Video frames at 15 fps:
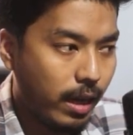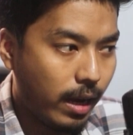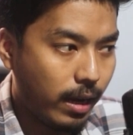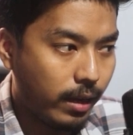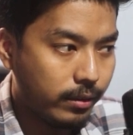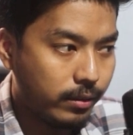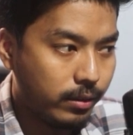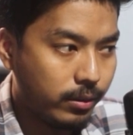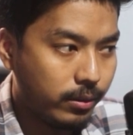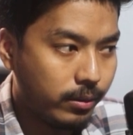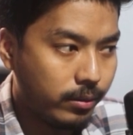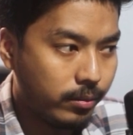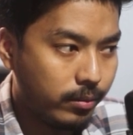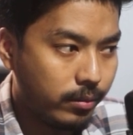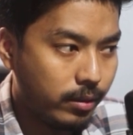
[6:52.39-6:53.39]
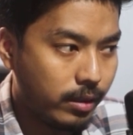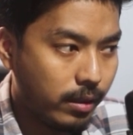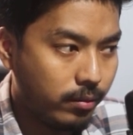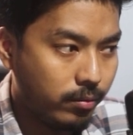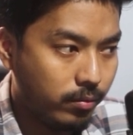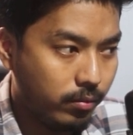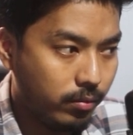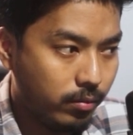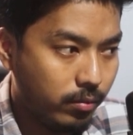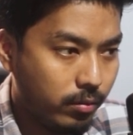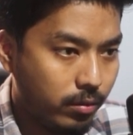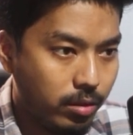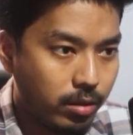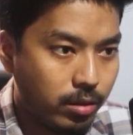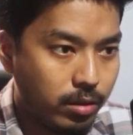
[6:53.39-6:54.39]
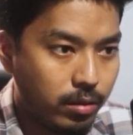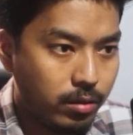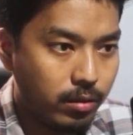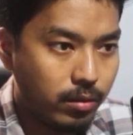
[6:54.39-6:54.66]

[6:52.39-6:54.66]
and then you just